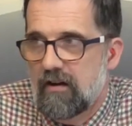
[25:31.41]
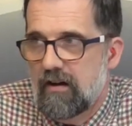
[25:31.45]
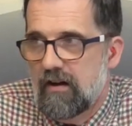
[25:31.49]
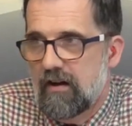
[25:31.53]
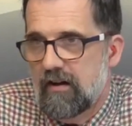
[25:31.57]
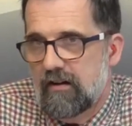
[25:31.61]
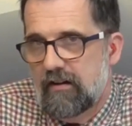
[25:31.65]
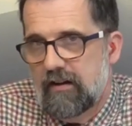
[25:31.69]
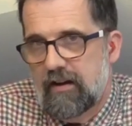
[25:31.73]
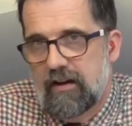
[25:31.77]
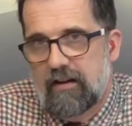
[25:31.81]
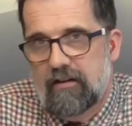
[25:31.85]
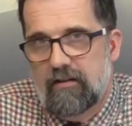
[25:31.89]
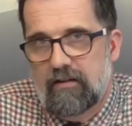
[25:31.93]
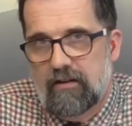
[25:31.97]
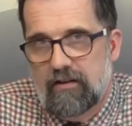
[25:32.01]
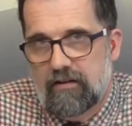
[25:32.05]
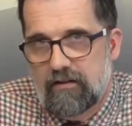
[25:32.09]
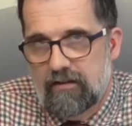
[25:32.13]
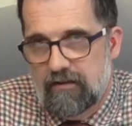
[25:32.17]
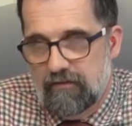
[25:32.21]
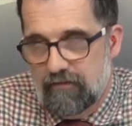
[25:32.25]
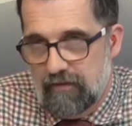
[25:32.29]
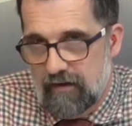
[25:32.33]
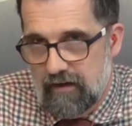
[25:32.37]
and then
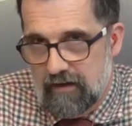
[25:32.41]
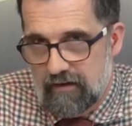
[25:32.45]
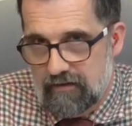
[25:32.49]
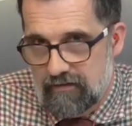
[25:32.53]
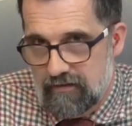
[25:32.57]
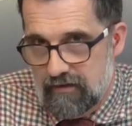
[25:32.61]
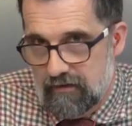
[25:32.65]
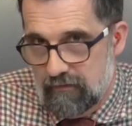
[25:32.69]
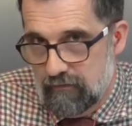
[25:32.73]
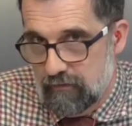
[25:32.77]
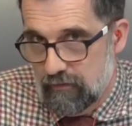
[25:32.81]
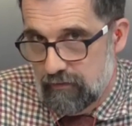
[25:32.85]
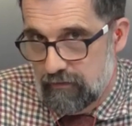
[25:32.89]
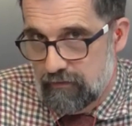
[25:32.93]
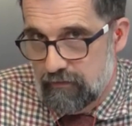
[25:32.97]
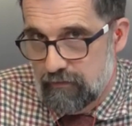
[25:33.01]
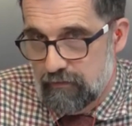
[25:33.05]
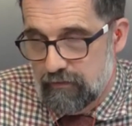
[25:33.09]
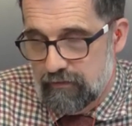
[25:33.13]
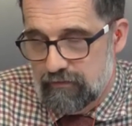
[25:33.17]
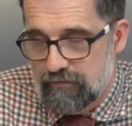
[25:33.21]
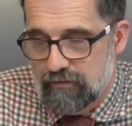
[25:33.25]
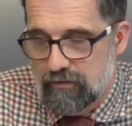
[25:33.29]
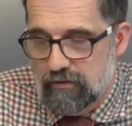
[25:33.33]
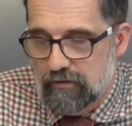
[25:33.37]
the vaccine
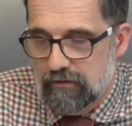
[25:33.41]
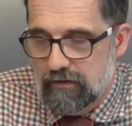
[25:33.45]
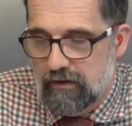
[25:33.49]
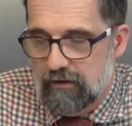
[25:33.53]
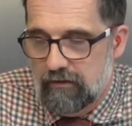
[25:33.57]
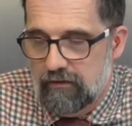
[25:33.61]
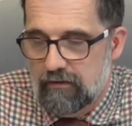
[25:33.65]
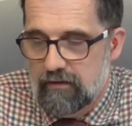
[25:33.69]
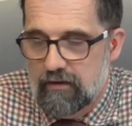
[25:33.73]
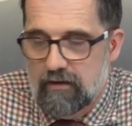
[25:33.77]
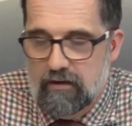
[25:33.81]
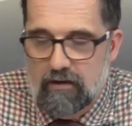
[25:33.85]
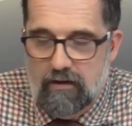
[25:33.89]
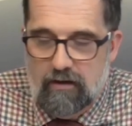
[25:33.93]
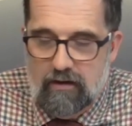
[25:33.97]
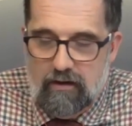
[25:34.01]
was rolled out,